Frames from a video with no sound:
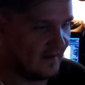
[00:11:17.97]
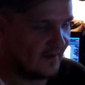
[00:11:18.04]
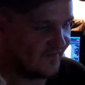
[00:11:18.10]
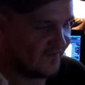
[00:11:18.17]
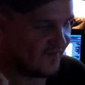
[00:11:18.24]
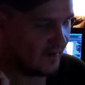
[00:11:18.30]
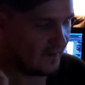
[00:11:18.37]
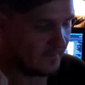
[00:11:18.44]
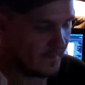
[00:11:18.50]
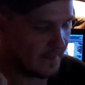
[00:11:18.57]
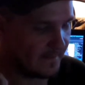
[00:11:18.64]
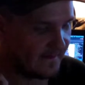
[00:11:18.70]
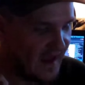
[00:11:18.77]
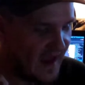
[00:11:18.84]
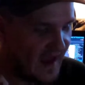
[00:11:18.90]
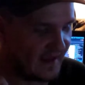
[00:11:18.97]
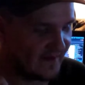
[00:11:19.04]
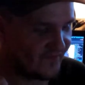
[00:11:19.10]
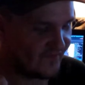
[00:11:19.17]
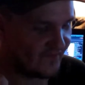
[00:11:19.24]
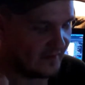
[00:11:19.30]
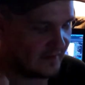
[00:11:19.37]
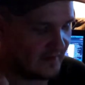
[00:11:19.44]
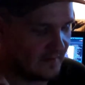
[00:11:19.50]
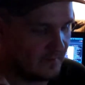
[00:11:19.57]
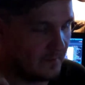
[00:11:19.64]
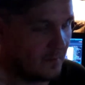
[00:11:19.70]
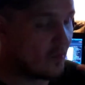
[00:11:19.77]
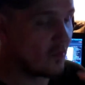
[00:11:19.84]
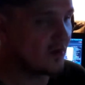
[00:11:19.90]
So, as
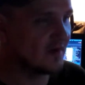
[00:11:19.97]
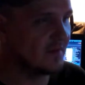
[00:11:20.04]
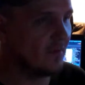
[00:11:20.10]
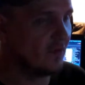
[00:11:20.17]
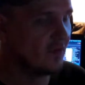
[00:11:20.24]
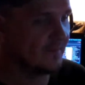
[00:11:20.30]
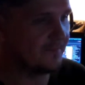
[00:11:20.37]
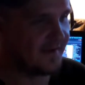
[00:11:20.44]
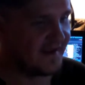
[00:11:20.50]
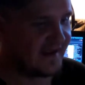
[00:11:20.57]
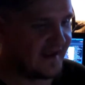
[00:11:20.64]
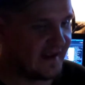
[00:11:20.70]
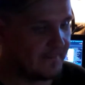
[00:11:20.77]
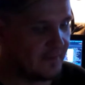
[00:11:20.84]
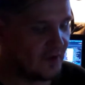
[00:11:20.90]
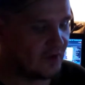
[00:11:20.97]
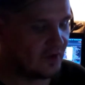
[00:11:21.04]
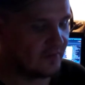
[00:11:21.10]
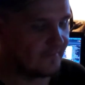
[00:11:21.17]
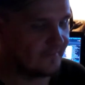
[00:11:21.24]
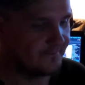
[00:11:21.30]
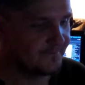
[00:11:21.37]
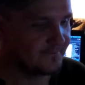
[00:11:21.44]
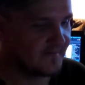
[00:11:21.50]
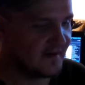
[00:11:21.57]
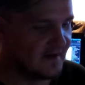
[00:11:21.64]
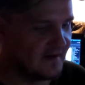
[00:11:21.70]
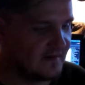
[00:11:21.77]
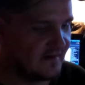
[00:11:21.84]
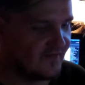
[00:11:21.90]
more and more people
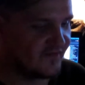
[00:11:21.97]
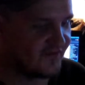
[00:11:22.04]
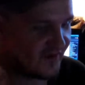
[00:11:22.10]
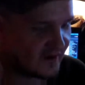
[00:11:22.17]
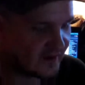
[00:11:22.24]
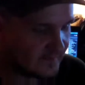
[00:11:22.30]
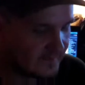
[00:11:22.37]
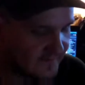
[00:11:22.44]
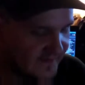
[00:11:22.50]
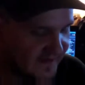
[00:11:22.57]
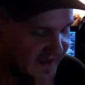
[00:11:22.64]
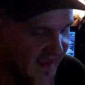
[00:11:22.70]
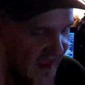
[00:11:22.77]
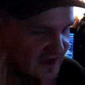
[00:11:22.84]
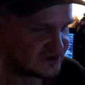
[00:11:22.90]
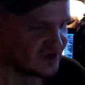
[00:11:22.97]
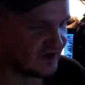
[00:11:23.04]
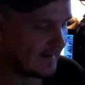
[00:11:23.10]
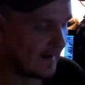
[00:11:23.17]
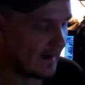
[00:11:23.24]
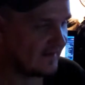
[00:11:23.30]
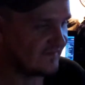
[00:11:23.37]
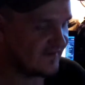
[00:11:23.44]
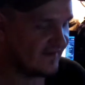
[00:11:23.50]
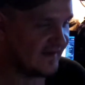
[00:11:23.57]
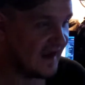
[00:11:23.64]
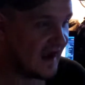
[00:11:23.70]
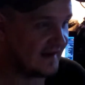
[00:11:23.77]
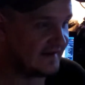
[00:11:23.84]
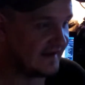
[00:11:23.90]
start catching on to
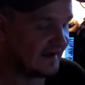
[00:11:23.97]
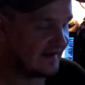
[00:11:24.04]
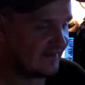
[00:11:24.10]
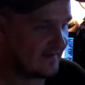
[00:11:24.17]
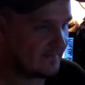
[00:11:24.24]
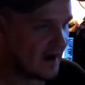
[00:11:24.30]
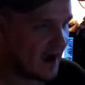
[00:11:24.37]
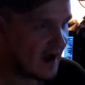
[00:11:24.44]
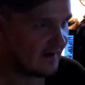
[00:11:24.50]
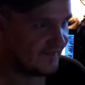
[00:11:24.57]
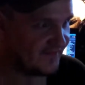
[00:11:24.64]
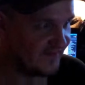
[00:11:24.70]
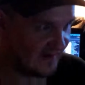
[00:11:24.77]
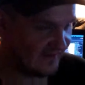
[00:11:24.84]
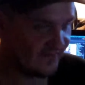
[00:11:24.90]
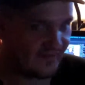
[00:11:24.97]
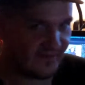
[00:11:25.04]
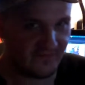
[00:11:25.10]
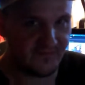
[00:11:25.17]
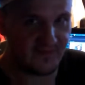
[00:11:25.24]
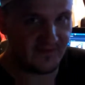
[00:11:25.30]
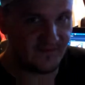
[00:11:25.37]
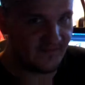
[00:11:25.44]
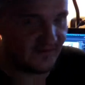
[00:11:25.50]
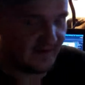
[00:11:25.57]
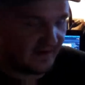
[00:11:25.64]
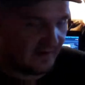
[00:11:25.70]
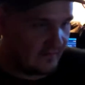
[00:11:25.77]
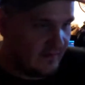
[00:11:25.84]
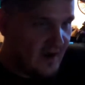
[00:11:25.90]
the idea that politics is just, you
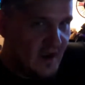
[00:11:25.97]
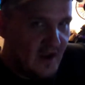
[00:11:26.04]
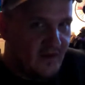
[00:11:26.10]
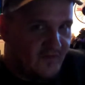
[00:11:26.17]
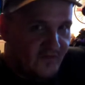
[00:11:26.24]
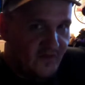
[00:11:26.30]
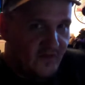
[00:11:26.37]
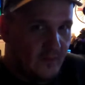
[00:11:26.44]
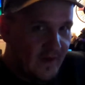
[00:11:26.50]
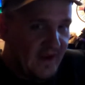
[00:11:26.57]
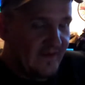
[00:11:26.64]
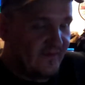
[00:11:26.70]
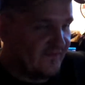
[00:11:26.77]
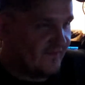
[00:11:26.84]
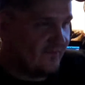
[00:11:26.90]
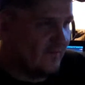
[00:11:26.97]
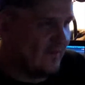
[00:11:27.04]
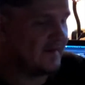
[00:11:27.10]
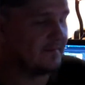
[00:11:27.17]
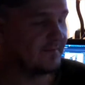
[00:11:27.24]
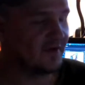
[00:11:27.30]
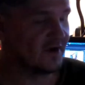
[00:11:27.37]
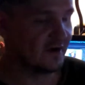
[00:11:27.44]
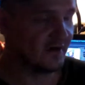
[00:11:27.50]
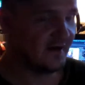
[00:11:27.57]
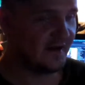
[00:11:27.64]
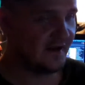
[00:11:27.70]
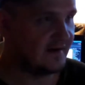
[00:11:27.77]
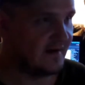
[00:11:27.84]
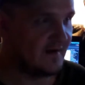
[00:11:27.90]
know, two wings of one
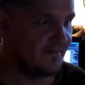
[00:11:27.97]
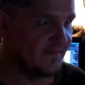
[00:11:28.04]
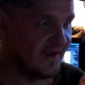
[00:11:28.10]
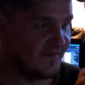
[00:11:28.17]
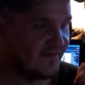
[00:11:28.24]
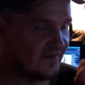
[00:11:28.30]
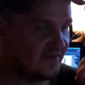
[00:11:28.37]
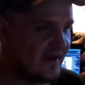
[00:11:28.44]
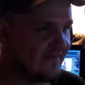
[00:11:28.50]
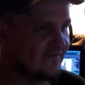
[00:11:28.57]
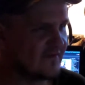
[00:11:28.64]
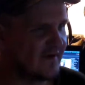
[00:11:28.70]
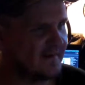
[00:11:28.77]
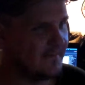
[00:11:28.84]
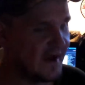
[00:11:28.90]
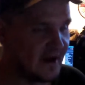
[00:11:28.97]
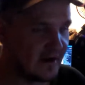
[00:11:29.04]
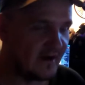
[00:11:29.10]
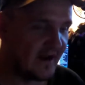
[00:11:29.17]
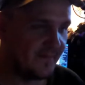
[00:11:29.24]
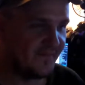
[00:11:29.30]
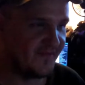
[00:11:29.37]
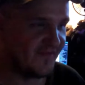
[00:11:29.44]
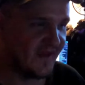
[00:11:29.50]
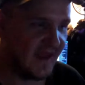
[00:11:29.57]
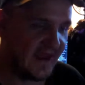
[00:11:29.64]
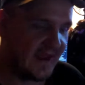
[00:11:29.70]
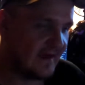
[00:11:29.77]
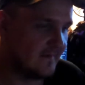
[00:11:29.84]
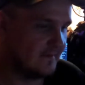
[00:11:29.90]
bird. It's a left right paradigm
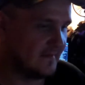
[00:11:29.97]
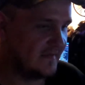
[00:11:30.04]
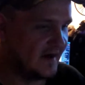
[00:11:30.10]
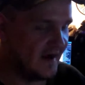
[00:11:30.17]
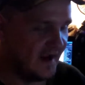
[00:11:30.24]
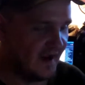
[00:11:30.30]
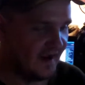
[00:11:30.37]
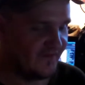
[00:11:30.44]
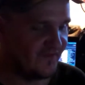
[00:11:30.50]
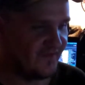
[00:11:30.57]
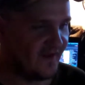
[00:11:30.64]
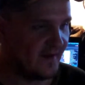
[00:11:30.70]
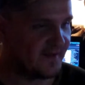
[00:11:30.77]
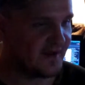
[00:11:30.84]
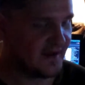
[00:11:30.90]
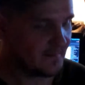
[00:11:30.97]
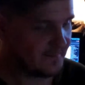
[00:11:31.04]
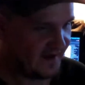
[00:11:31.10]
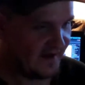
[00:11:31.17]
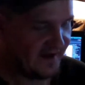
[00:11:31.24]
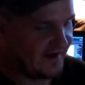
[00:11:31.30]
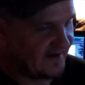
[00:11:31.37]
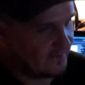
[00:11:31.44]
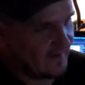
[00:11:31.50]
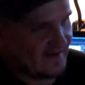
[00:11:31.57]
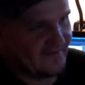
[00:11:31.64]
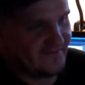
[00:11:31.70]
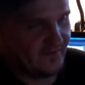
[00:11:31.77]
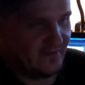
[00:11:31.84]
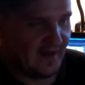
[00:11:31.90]
scam. It's WWE
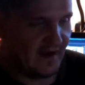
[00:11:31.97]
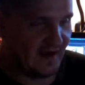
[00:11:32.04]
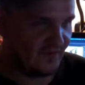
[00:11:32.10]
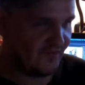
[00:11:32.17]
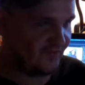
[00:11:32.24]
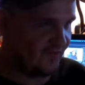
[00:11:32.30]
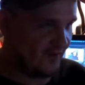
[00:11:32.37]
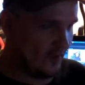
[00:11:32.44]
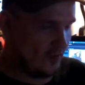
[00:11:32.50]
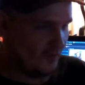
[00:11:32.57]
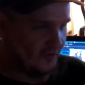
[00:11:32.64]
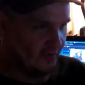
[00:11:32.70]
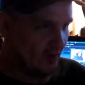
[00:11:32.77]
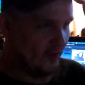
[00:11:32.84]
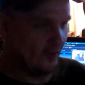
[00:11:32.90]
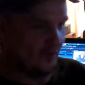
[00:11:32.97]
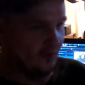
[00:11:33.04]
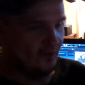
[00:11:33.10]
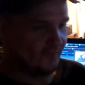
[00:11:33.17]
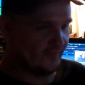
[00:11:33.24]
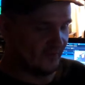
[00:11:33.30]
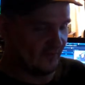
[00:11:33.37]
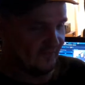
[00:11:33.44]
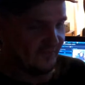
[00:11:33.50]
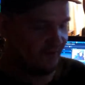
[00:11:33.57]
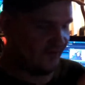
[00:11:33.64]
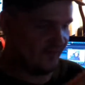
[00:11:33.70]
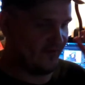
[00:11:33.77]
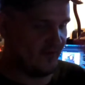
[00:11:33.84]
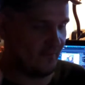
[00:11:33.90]
wrestling, Stone Cold
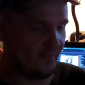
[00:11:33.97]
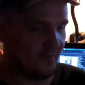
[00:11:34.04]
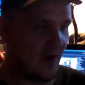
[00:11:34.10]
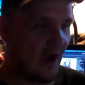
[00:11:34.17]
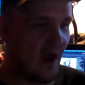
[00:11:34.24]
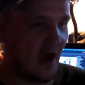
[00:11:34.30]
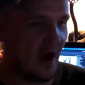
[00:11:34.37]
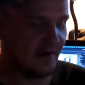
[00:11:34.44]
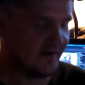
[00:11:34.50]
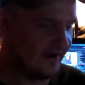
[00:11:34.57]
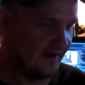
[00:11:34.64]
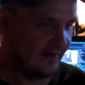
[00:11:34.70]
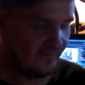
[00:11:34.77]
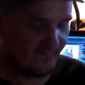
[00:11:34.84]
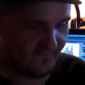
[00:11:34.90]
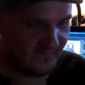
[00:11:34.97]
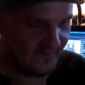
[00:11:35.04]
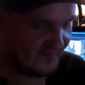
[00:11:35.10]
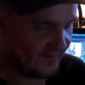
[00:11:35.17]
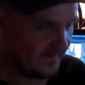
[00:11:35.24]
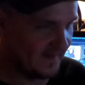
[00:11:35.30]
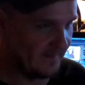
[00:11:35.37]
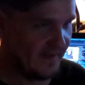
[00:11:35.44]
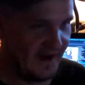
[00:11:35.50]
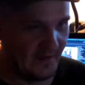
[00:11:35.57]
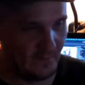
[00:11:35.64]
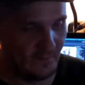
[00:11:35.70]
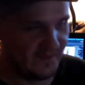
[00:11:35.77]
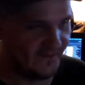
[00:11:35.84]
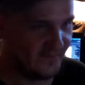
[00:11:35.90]
versus The Rock, and Vince
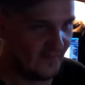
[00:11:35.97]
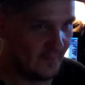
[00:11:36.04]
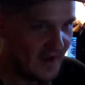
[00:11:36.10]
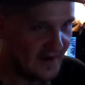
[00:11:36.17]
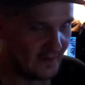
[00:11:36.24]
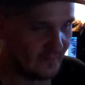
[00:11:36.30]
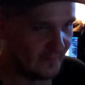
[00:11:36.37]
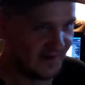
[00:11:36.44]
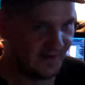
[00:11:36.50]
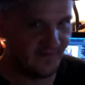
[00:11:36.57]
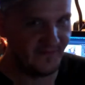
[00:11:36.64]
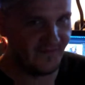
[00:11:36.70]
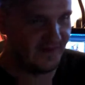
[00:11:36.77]
McMahon wins no matter what because